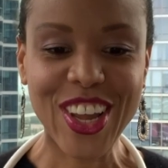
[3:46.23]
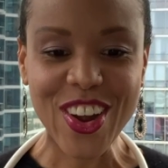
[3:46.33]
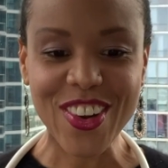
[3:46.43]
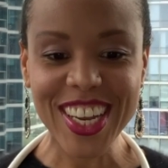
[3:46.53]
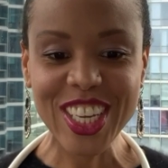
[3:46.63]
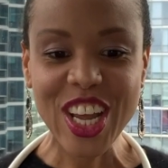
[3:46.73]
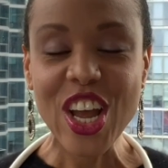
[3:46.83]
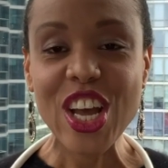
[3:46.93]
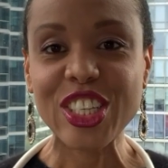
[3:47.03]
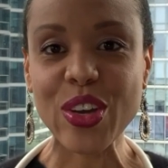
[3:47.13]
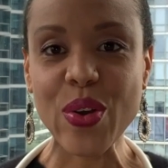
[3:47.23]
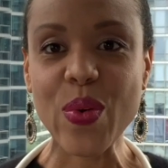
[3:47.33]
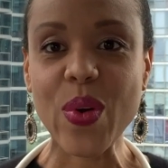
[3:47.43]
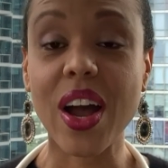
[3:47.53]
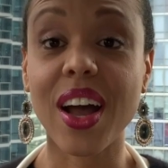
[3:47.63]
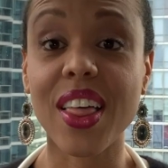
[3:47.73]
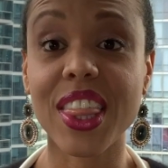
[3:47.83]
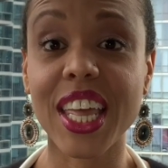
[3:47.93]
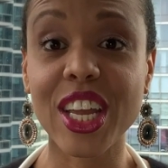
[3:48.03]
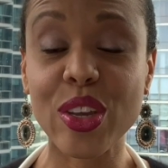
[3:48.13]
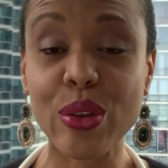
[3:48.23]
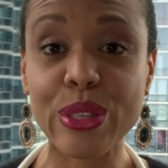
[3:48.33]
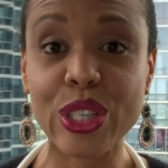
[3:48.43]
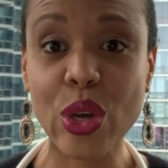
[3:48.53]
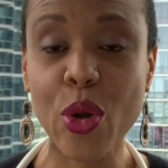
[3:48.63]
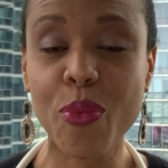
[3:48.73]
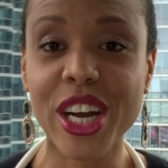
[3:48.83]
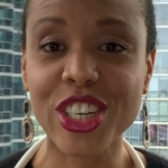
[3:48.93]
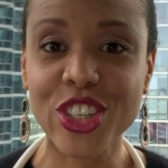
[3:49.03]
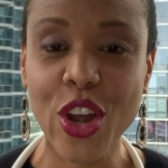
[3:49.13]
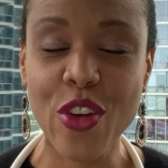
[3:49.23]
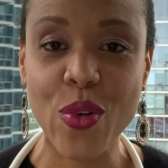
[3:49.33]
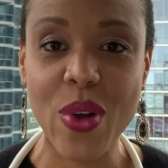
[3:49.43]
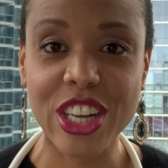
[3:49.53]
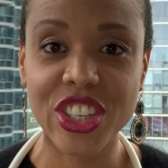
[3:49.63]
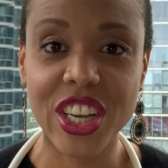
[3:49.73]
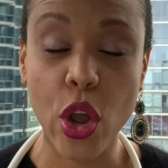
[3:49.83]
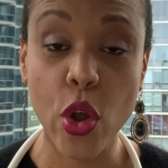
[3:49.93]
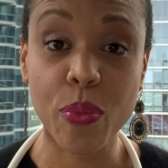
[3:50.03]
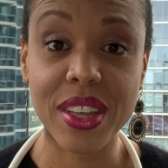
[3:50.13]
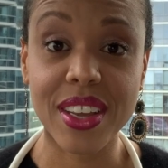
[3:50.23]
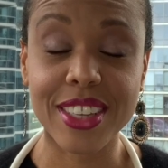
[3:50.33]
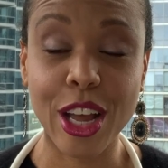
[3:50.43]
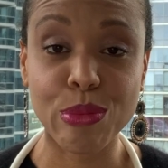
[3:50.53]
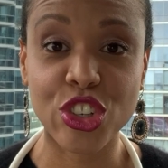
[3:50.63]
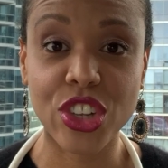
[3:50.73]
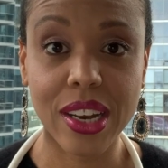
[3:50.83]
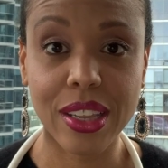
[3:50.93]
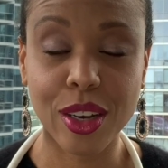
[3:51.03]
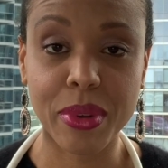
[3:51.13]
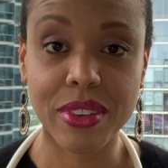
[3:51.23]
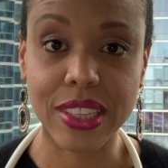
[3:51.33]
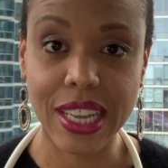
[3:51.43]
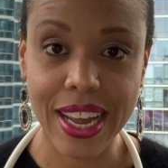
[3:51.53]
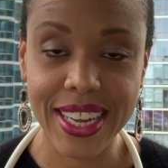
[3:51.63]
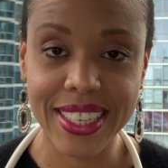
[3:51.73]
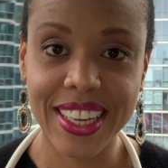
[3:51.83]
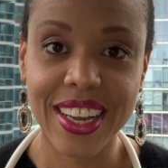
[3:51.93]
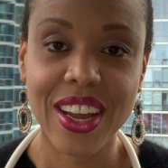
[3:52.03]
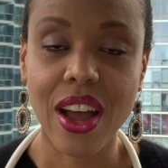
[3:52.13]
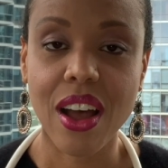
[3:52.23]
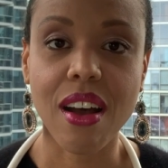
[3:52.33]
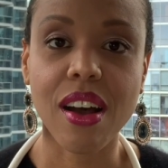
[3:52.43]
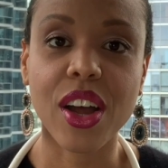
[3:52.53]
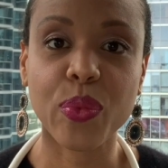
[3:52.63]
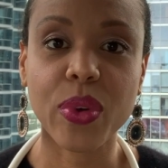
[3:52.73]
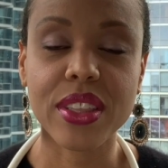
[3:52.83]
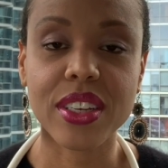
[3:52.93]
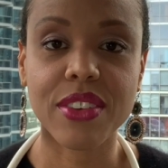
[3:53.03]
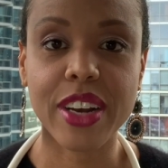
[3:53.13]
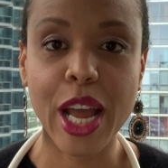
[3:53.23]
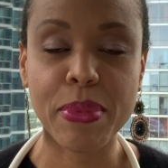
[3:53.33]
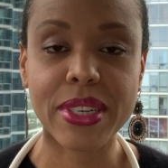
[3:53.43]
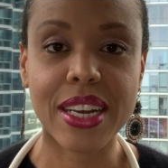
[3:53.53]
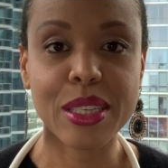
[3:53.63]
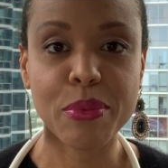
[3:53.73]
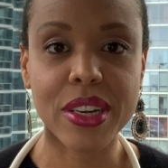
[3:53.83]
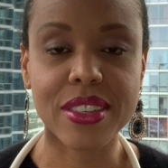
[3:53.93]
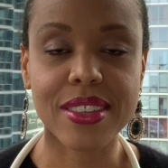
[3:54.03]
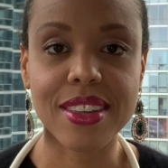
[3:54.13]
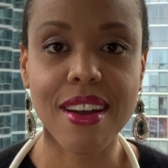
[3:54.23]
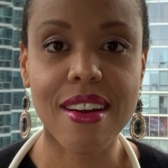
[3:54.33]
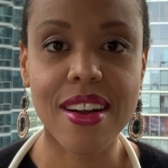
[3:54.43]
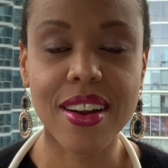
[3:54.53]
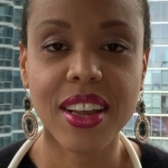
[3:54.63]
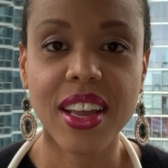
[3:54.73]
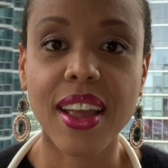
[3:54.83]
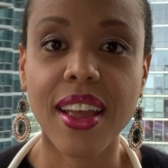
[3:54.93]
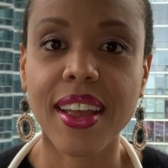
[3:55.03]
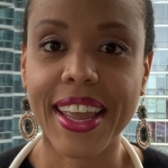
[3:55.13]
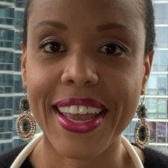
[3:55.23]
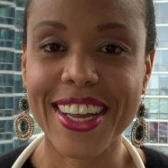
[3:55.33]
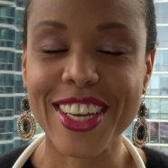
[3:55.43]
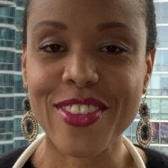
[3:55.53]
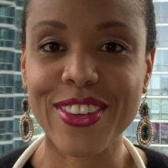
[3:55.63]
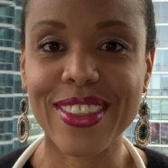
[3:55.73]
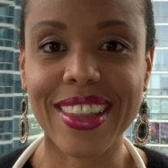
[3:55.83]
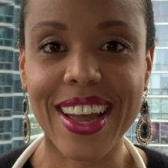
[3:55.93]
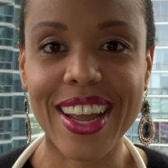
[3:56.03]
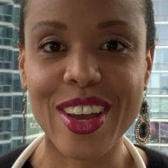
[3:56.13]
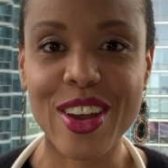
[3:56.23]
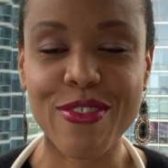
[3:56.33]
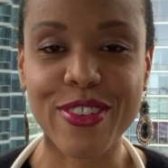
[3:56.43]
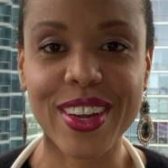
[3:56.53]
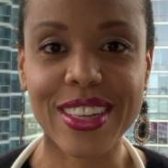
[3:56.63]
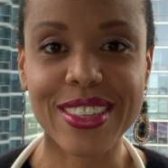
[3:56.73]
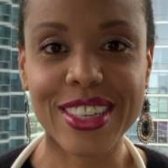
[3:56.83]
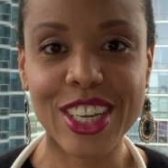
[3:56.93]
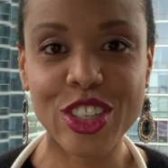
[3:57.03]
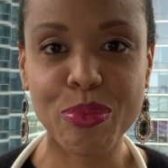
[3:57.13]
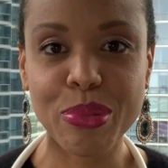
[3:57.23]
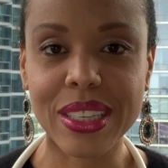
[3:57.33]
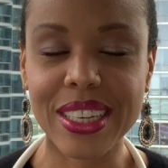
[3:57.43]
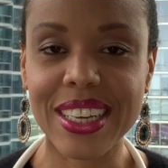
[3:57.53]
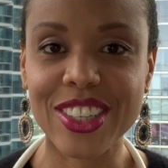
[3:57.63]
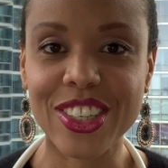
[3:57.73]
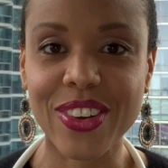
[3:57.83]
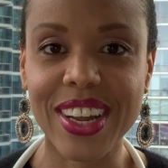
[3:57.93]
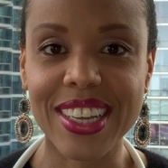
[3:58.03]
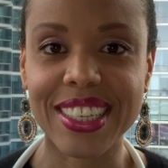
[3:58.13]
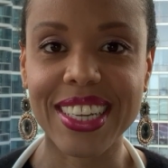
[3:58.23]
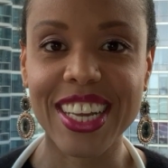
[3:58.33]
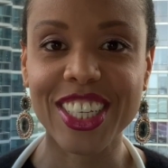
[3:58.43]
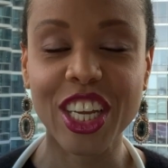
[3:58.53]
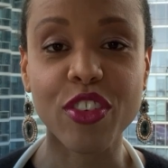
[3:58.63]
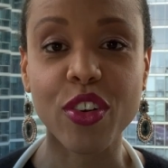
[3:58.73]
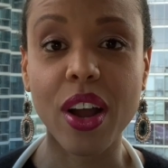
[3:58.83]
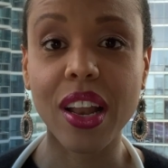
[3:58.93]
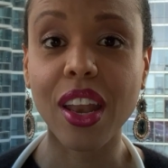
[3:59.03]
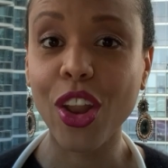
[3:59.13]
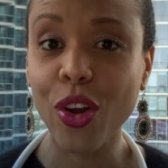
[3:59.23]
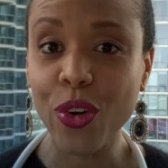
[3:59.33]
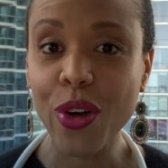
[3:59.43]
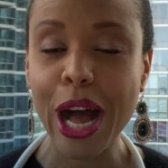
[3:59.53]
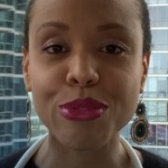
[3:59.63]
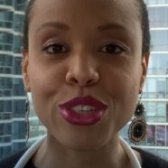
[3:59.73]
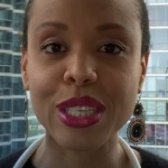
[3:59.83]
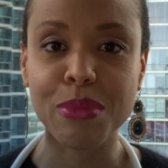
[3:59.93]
All right, so thank you so much for watching. I hope this helps shed a little bit of light on what the different appetite suppressants are. And if you'd like a free consultation, please don't hesitate to give your local Options